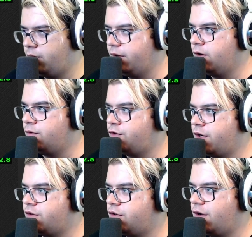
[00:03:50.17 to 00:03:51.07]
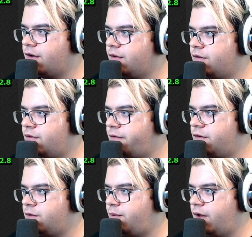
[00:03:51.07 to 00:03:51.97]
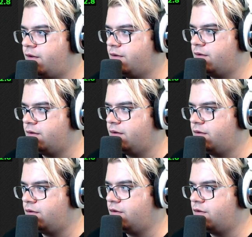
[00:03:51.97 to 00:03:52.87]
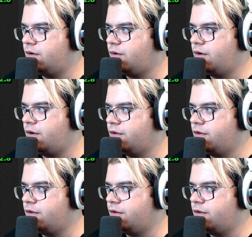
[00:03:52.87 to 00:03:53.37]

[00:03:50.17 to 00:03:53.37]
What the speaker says: we go check. 7 of spades. On